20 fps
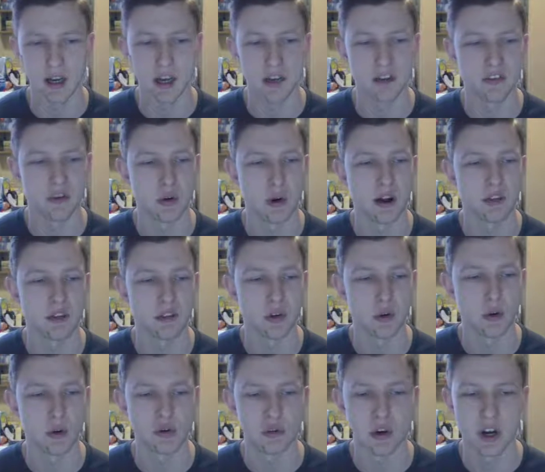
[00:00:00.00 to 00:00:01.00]
If you haven't
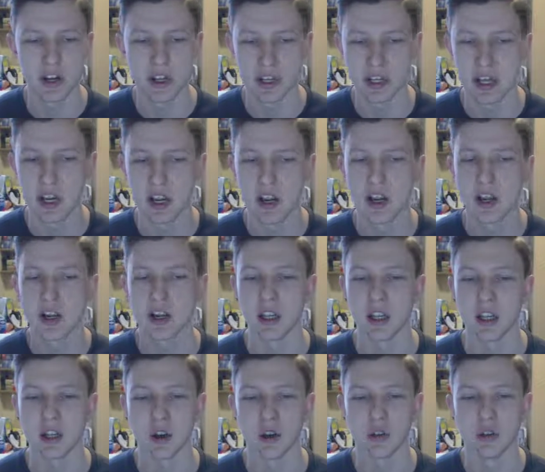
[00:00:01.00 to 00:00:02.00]
already,
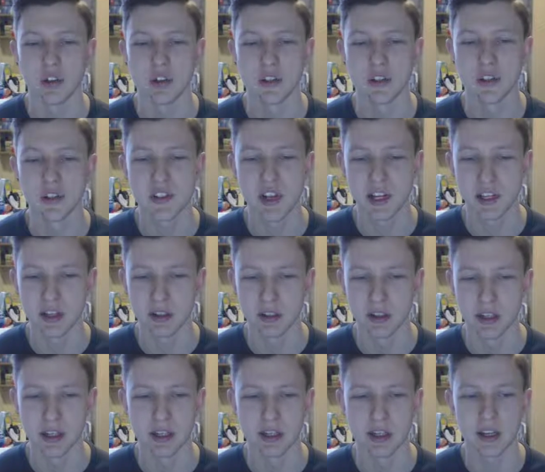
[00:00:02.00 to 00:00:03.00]
click on this second
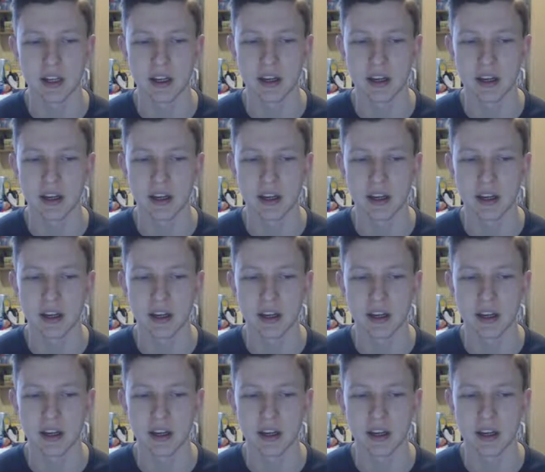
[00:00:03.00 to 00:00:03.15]
link